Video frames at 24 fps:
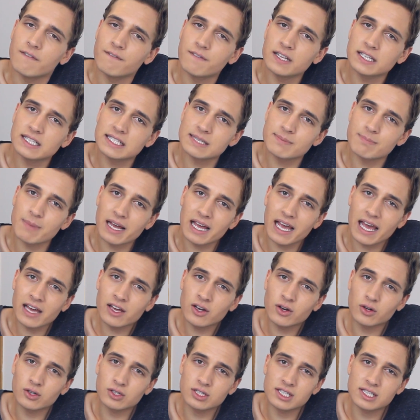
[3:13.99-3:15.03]
fits my
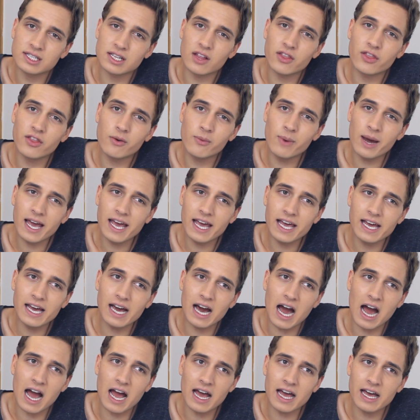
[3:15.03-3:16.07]
ankles the way
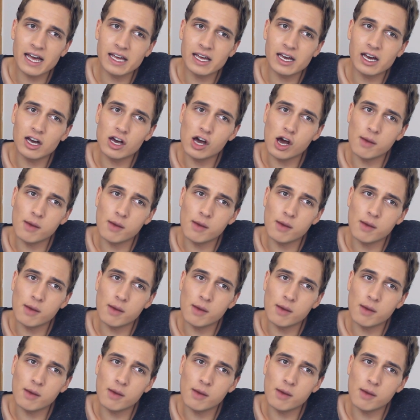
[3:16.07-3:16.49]
I